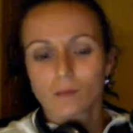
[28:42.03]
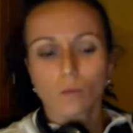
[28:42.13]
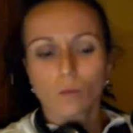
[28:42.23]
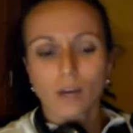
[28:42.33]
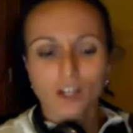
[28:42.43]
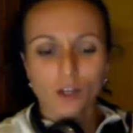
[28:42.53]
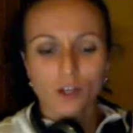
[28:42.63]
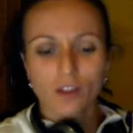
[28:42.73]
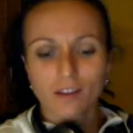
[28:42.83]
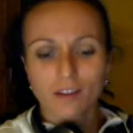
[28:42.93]
Why did you
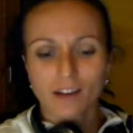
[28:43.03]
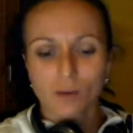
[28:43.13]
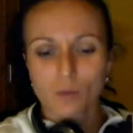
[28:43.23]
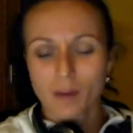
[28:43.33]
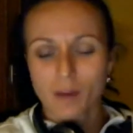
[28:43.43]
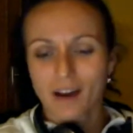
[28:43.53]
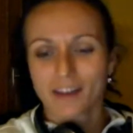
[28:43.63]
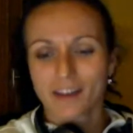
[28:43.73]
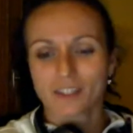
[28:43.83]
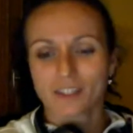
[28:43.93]
think that I was
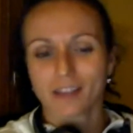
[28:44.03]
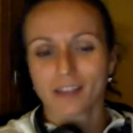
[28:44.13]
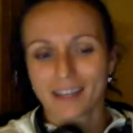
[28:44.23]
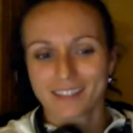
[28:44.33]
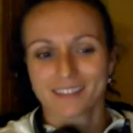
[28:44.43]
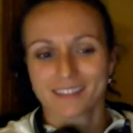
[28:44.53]
behind all that?